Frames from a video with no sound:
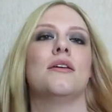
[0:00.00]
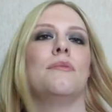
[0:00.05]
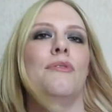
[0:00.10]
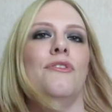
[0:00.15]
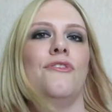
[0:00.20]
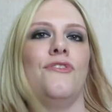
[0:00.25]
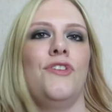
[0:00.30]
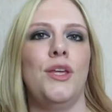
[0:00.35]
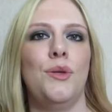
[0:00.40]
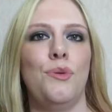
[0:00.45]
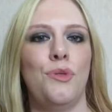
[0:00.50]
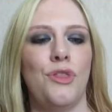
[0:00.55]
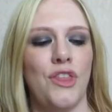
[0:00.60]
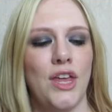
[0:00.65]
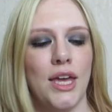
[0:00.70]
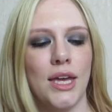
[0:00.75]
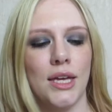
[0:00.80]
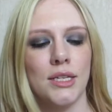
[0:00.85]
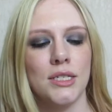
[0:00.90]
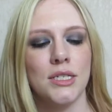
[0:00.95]
up a few
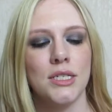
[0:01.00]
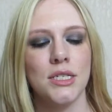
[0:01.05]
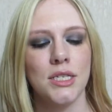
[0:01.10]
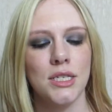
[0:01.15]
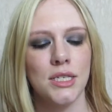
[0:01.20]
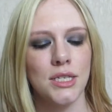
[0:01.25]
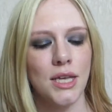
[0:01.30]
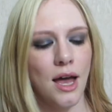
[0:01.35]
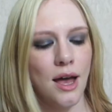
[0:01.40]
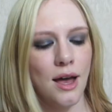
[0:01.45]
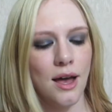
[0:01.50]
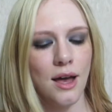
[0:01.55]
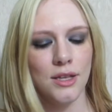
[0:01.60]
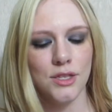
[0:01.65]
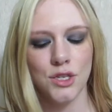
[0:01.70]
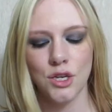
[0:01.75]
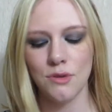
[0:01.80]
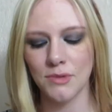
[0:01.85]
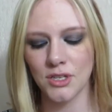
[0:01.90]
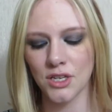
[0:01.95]
things.
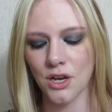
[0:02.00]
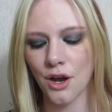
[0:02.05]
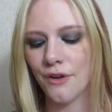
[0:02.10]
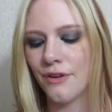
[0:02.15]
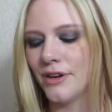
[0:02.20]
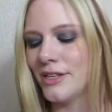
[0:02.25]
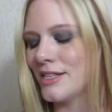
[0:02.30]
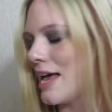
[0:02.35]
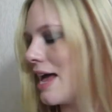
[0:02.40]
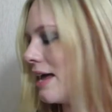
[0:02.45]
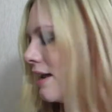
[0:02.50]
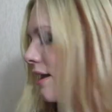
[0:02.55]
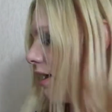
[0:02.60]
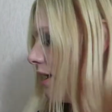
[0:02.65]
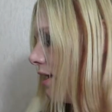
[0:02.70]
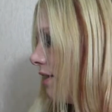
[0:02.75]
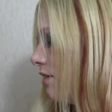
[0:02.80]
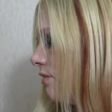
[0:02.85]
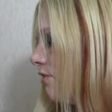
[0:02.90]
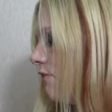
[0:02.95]
Two mascaras and
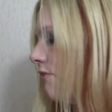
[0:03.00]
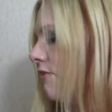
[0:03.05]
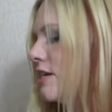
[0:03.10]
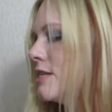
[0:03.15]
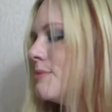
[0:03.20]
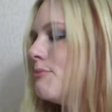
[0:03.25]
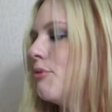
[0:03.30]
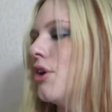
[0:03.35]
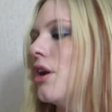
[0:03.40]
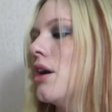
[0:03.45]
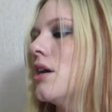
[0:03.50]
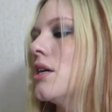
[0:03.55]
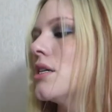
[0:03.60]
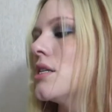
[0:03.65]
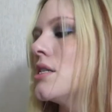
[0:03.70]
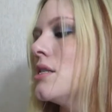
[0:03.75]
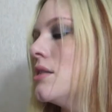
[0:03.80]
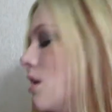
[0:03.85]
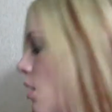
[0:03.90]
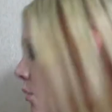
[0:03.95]
a face
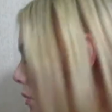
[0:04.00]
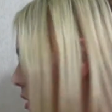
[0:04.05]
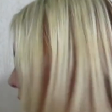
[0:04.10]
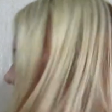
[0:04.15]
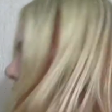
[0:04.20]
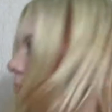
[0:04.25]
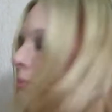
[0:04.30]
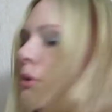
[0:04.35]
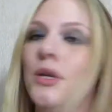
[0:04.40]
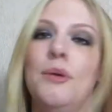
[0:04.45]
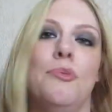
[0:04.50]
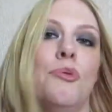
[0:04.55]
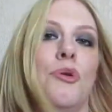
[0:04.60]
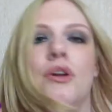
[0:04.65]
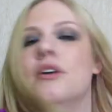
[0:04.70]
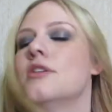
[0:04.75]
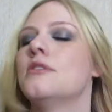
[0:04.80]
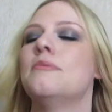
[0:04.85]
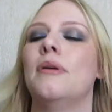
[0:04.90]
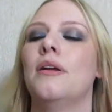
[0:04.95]
product. Oh, and a body
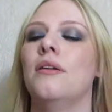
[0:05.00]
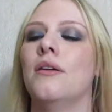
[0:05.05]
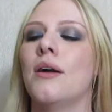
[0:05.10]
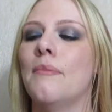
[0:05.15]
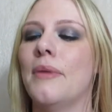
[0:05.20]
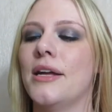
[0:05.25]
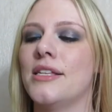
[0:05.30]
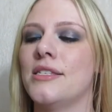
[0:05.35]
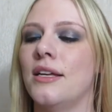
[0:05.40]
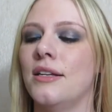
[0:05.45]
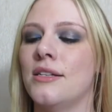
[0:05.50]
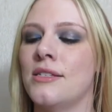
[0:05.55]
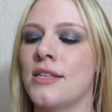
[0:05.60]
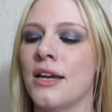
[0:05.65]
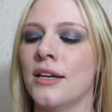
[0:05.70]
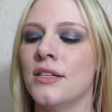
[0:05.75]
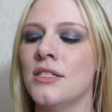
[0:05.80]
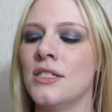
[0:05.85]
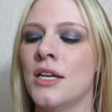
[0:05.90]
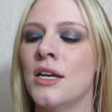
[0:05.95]
product, but I'll come back to that in a
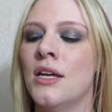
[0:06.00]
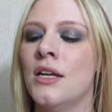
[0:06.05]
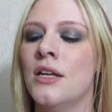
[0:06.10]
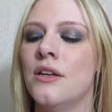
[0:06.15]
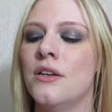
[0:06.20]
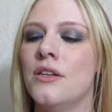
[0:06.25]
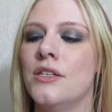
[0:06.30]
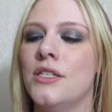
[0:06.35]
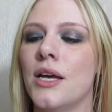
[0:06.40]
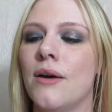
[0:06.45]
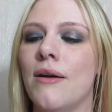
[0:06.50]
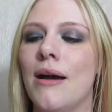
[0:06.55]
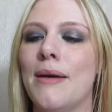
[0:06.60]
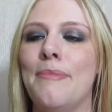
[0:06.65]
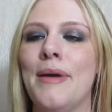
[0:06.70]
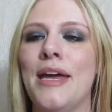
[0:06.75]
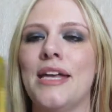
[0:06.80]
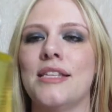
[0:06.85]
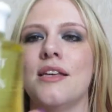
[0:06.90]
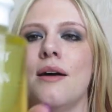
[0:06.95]
second. So I
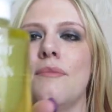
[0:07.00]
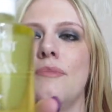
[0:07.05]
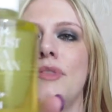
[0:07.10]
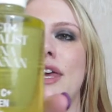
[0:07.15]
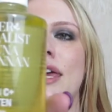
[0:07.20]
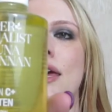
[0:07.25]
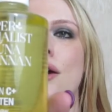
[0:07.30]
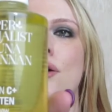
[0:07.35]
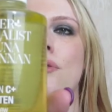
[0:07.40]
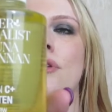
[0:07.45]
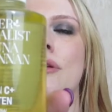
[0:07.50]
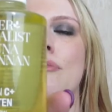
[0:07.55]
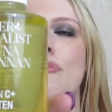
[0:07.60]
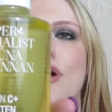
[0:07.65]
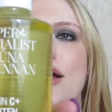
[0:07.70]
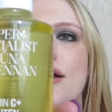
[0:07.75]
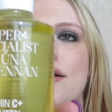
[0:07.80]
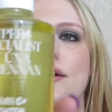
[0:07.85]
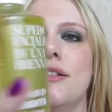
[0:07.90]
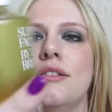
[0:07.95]
picked up the Una
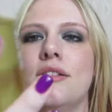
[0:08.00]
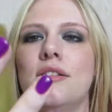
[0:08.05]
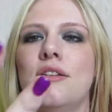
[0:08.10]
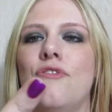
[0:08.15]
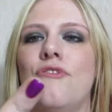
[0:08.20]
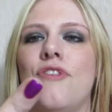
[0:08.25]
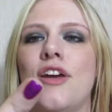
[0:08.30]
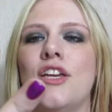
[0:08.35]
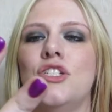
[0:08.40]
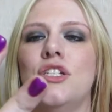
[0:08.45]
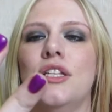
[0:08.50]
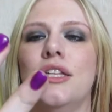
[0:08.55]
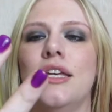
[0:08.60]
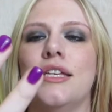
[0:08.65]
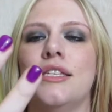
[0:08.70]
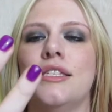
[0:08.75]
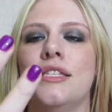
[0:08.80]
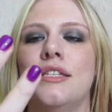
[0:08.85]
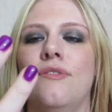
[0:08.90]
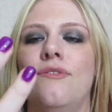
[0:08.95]
Brennan
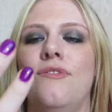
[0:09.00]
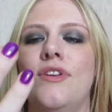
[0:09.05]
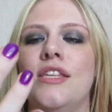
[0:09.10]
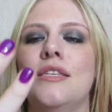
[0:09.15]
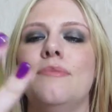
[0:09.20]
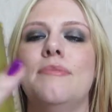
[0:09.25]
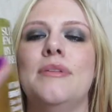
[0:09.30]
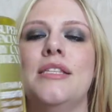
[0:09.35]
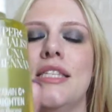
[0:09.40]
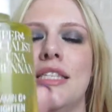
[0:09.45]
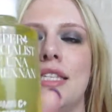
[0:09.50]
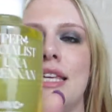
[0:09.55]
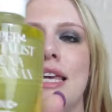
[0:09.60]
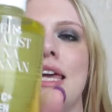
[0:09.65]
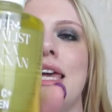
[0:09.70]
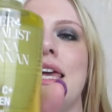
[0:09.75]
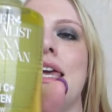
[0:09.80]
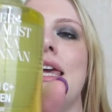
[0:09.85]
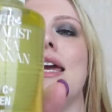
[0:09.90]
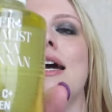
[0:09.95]
Facialist Vitamin
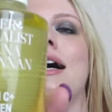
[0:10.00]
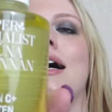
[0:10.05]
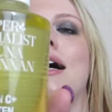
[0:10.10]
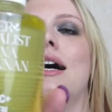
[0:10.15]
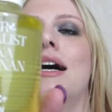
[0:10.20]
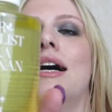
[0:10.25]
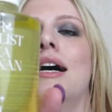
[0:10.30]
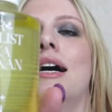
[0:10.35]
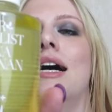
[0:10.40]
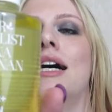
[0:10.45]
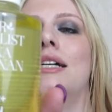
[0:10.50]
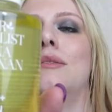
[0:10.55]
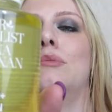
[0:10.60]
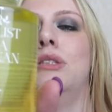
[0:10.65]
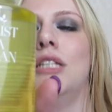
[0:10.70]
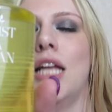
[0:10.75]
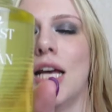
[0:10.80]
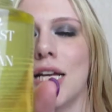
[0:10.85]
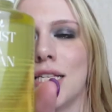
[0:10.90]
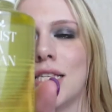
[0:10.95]
C
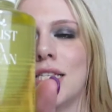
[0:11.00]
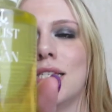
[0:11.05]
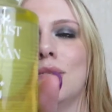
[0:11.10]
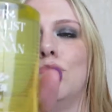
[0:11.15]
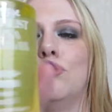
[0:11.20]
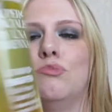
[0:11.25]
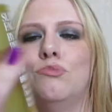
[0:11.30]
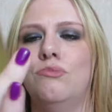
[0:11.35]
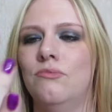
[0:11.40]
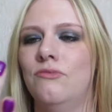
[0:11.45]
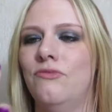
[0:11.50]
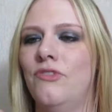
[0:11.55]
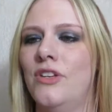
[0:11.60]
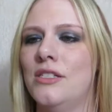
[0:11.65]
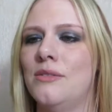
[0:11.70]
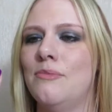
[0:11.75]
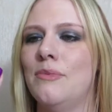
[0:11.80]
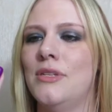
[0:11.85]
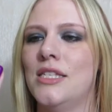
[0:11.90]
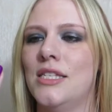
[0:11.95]
Plus
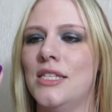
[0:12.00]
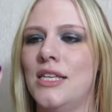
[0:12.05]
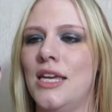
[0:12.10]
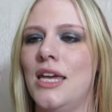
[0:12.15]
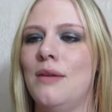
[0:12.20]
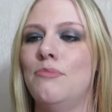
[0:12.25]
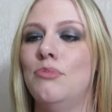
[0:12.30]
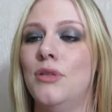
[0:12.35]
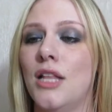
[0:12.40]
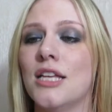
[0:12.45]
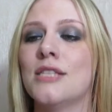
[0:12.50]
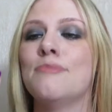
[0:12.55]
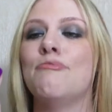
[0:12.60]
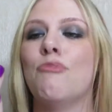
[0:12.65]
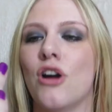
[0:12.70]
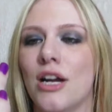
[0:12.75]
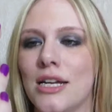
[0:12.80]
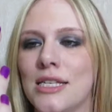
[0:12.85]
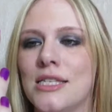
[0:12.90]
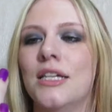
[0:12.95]

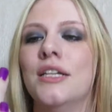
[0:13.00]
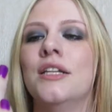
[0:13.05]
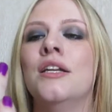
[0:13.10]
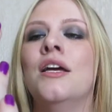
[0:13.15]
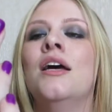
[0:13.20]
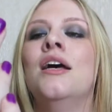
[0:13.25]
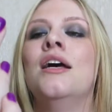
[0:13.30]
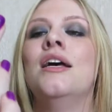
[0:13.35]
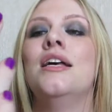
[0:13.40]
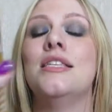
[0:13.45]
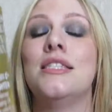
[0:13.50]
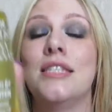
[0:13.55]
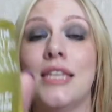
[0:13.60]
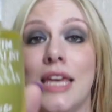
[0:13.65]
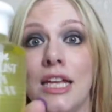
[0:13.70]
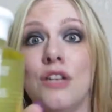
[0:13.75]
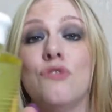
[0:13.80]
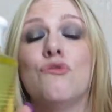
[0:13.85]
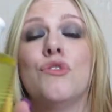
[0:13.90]
Brighten Skin